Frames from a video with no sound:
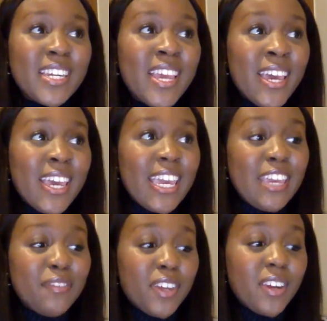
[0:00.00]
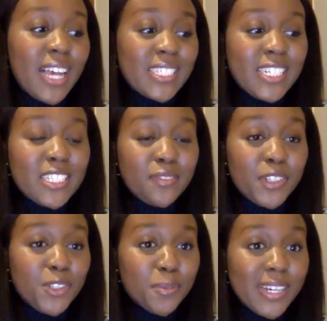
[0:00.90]
And even as an
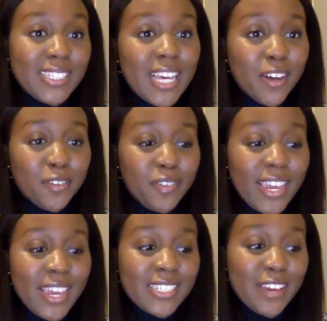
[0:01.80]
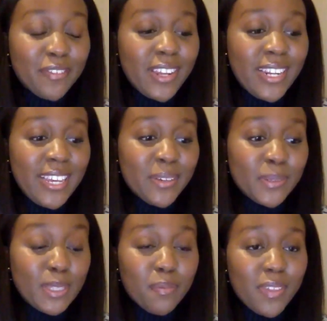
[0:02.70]
individual myself, it definitely
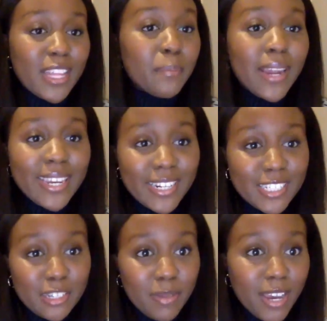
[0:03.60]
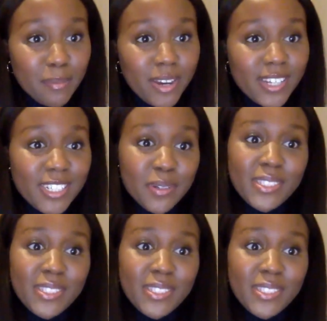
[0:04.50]
was something that played into my mind.